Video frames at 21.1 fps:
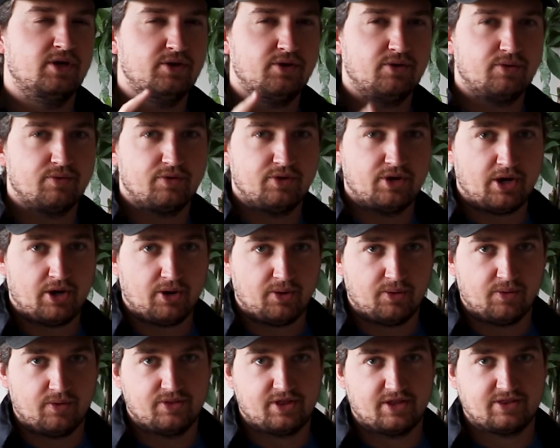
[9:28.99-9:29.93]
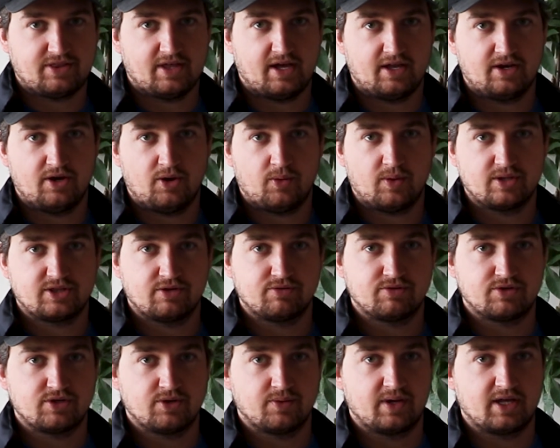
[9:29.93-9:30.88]
you don't know that they know what
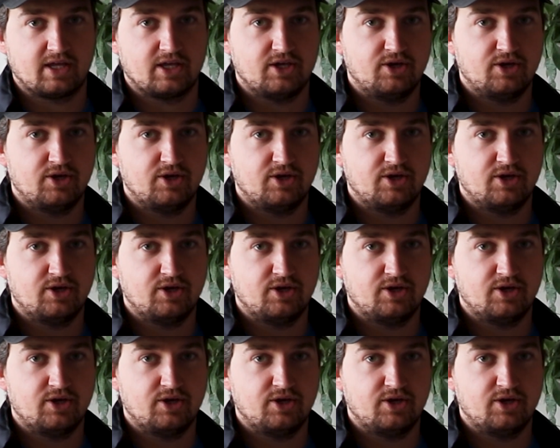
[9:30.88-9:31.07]
they're doing.